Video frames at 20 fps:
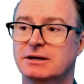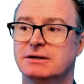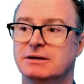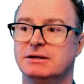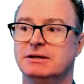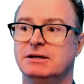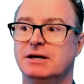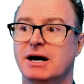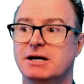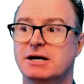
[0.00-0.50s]

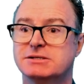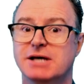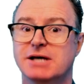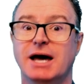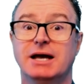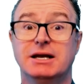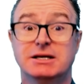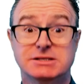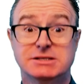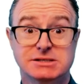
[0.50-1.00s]
yes,
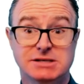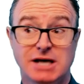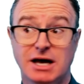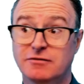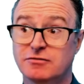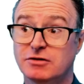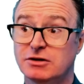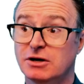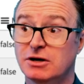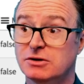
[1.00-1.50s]
and it
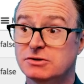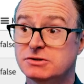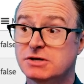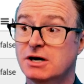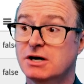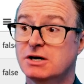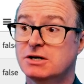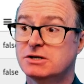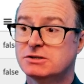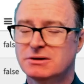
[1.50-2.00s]
saved those.
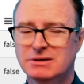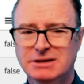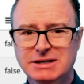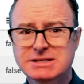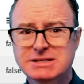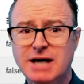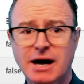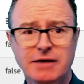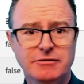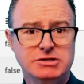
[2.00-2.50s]
So at least
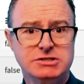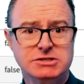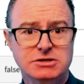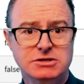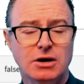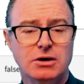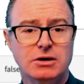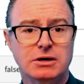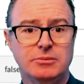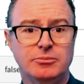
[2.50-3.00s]
I have a
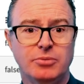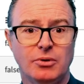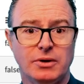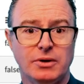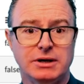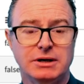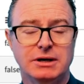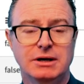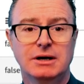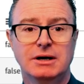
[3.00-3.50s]
starting
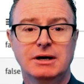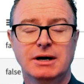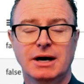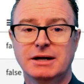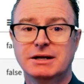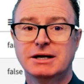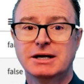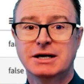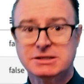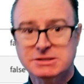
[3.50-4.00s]
point. And
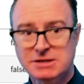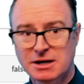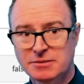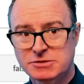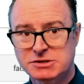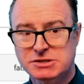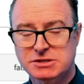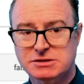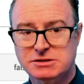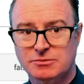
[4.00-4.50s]
the next time the
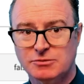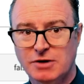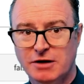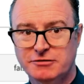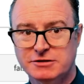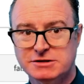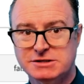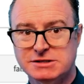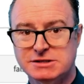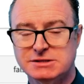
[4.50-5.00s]
system
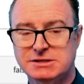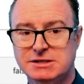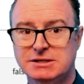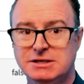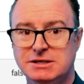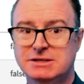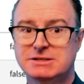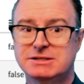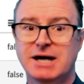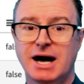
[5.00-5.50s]
references it,
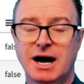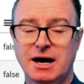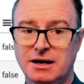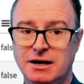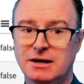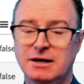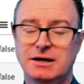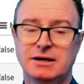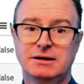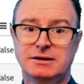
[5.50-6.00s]
it's not
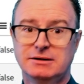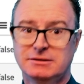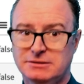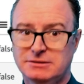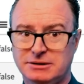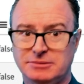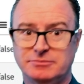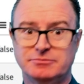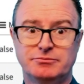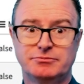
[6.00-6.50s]

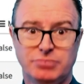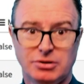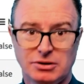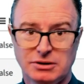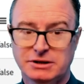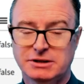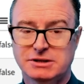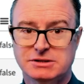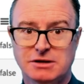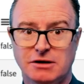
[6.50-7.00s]
like
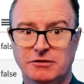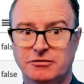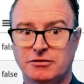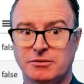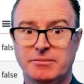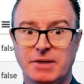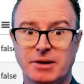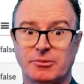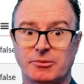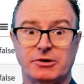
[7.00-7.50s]
pulling this all from
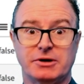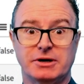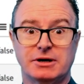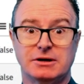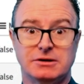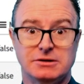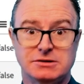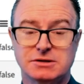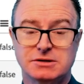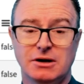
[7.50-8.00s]
memory. It
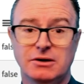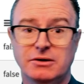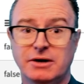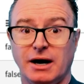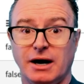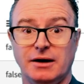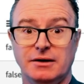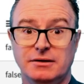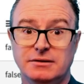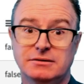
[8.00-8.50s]
goes, oh yeah,
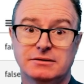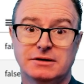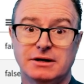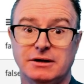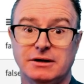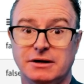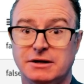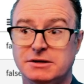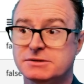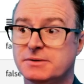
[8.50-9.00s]
there it
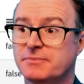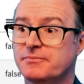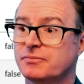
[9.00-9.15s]
is.